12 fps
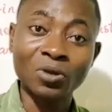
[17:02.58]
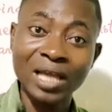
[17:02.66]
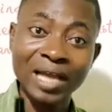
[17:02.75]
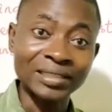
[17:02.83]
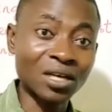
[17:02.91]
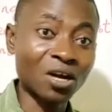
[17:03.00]
But
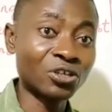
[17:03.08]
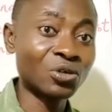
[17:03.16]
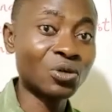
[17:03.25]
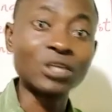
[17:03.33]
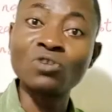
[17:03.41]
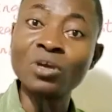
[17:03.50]
I tell
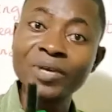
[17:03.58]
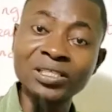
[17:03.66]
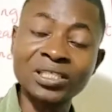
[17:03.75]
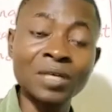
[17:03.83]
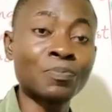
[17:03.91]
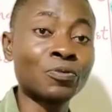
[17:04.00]
you, it will be
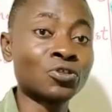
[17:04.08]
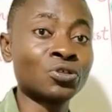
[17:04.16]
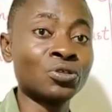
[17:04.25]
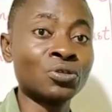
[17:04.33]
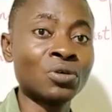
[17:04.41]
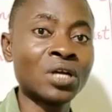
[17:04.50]
simple to
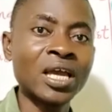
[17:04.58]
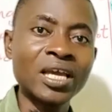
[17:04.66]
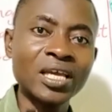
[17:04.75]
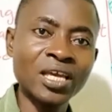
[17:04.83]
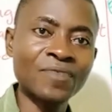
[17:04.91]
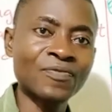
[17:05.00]
you
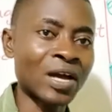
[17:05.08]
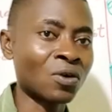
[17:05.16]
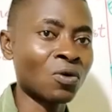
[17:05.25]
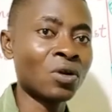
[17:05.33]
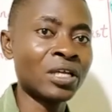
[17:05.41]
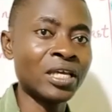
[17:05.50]
if and
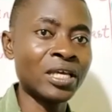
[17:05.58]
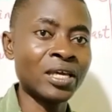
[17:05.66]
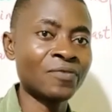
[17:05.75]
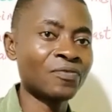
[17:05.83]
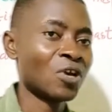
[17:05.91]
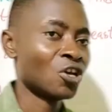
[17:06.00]
only
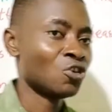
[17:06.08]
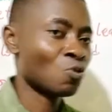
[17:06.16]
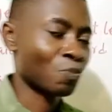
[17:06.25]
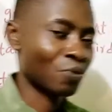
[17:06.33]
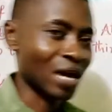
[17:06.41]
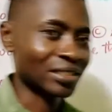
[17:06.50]
if you
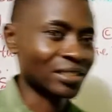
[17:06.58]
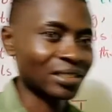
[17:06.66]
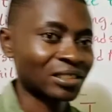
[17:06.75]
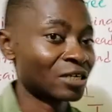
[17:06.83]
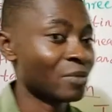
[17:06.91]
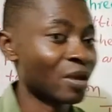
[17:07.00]

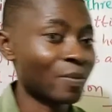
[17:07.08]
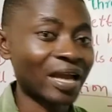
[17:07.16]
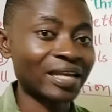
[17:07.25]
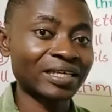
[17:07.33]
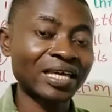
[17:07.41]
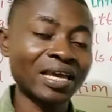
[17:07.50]
practice.
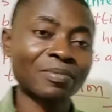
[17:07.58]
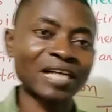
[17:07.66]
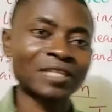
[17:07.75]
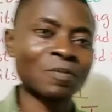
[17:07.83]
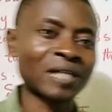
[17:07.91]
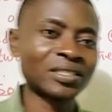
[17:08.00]
Remember, the key in
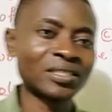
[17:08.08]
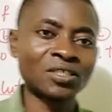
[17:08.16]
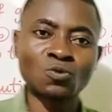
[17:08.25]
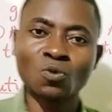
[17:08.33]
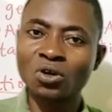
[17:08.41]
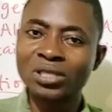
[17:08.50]
mathematics
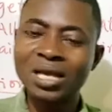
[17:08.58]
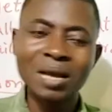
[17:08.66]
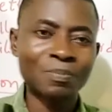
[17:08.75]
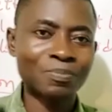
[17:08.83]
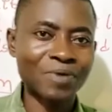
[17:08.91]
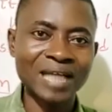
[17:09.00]
is what?
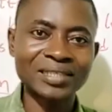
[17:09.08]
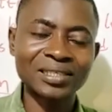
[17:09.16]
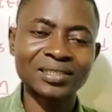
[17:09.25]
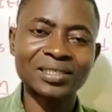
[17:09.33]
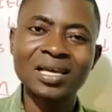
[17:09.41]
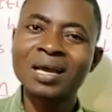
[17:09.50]

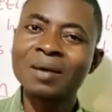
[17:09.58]
Practice.